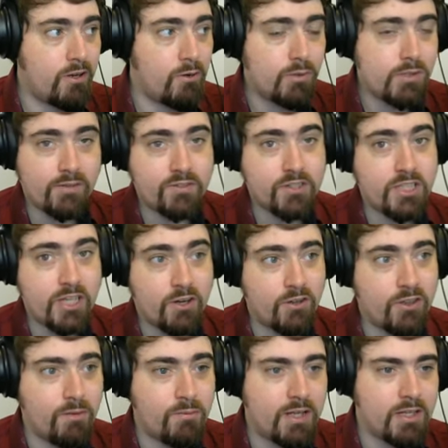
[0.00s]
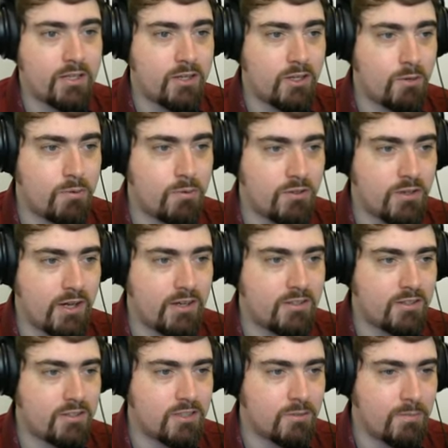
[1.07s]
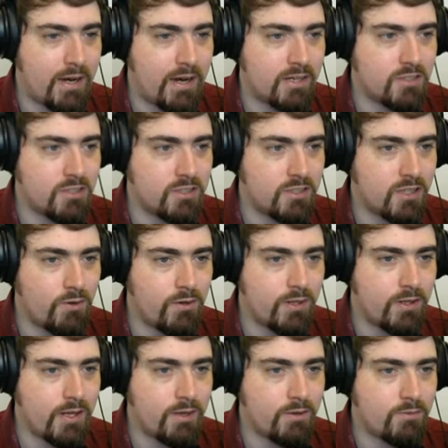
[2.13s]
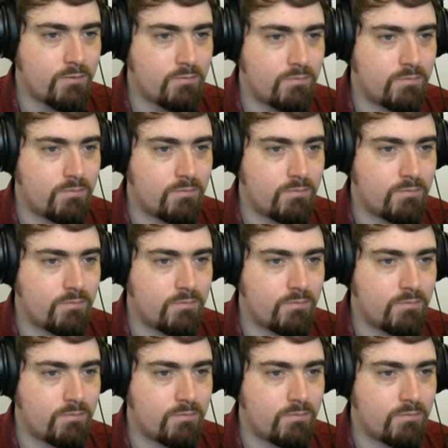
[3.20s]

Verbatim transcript: We'll have to check on them later though because I see some action going down.